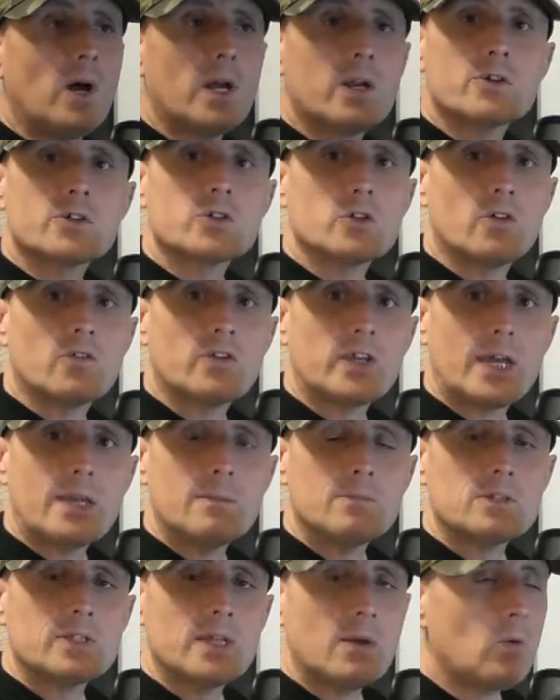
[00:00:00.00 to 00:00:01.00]
all
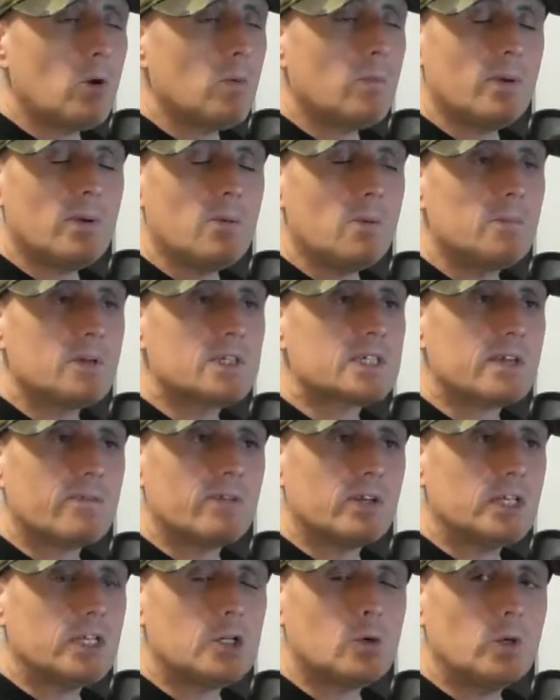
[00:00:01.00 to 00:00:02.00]
Microsoft games, they won't, they won't be
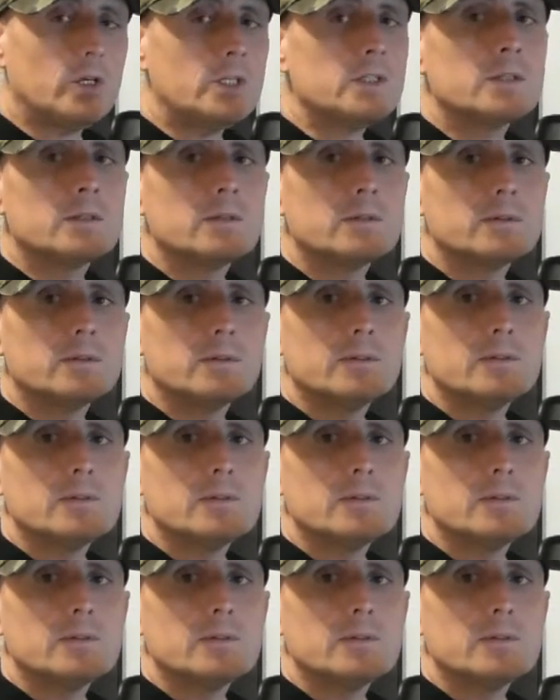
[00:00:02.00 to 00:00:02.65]
70 quid.